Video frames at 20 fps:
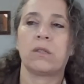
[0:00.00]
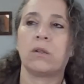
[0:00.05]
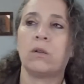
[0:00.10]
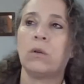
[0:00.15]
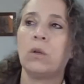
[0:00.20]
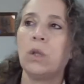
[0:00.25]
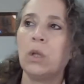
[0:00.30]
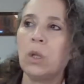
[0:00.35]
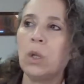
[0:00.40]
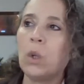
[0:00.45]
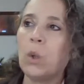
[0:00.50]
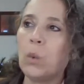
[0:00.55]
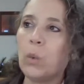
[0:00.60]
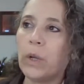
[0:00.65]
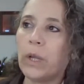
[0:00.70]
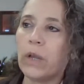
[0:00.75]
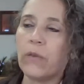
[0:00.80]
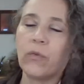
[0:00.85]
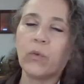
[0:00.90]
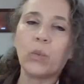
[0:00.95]
So
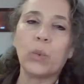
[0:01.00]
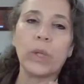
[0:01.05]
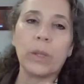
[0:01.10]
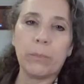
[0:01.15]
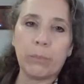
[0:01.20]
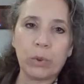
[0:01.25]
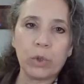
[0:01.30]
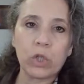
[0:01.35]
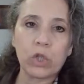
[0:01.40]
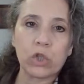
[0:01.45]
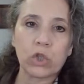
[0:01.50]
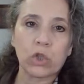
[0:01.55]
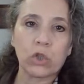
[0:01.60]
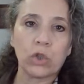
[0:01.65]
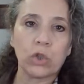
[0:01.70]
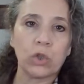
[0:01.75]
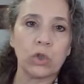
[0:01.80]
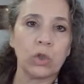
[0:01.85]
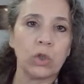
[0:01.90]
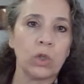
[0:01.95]
whenever we
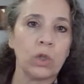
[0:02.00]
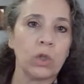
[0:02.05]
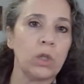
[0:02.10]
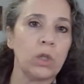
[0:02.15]
butcher,